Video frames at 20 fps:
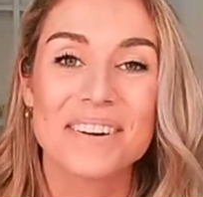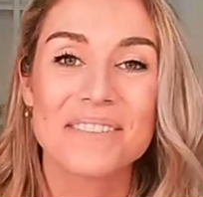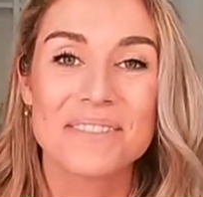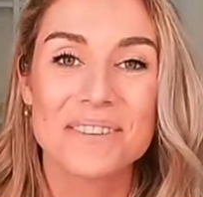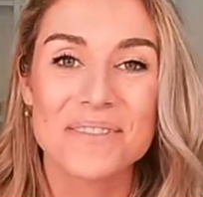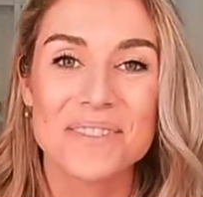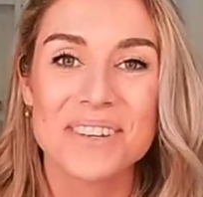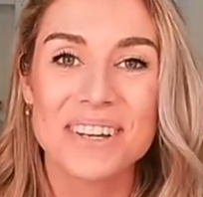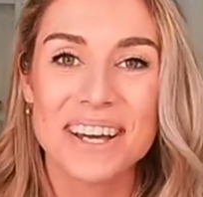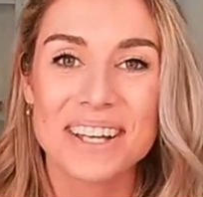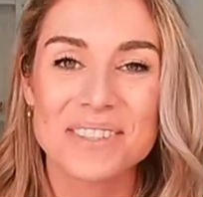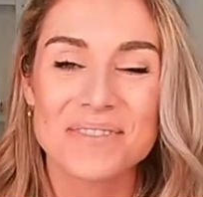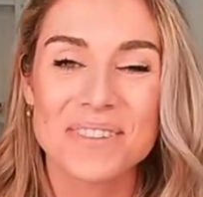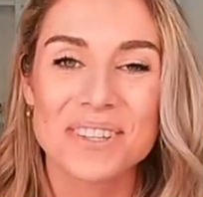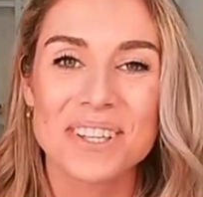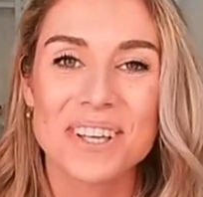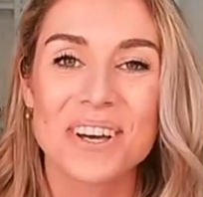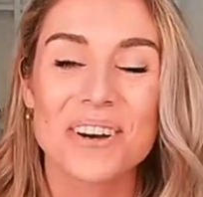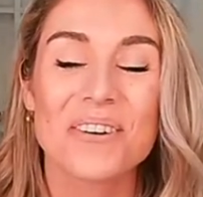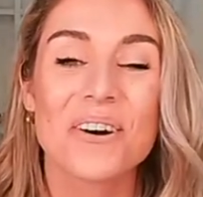to hear from you guys
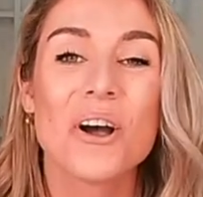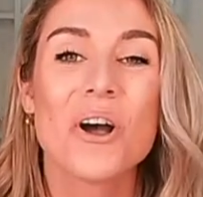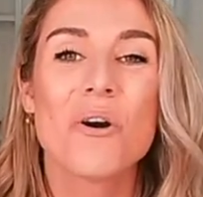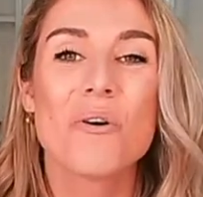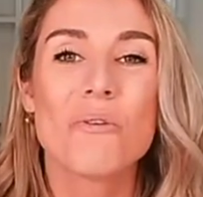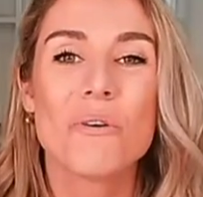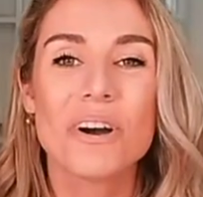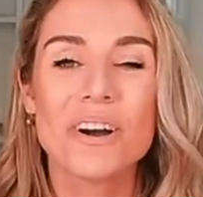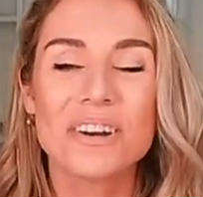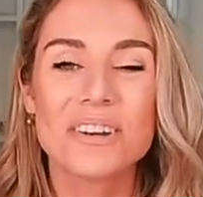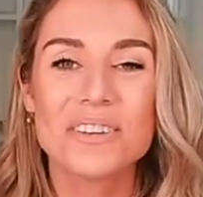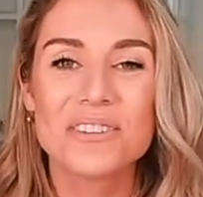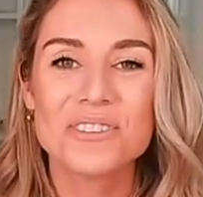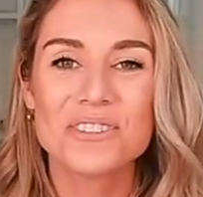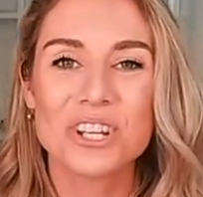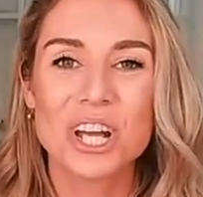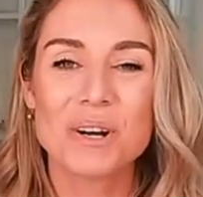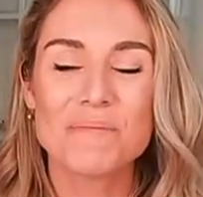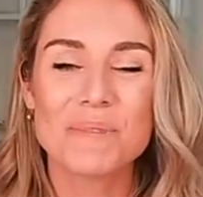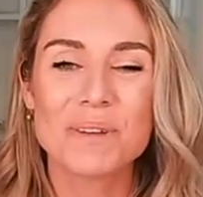below. What are you
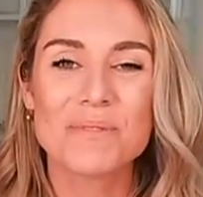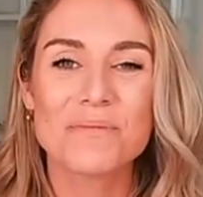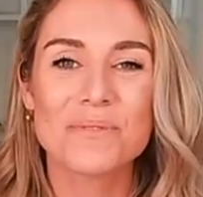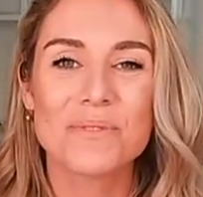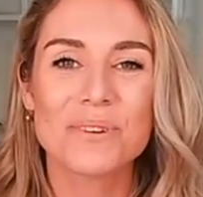shopping